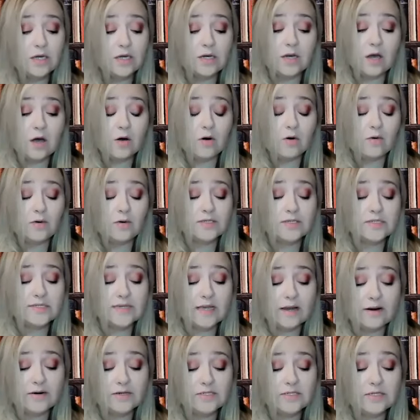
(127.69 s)
No,
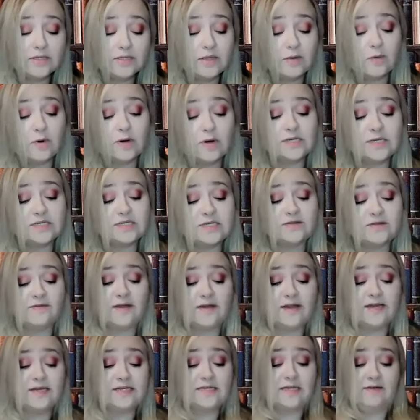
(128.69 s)
Cyrus only wanted to
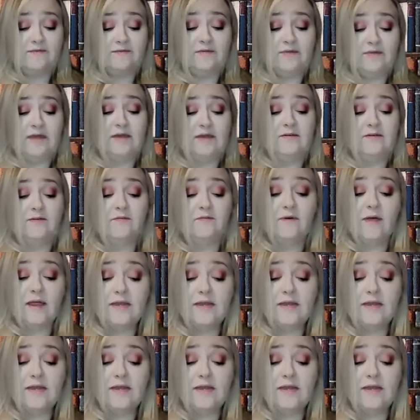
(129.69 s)
find Devlin.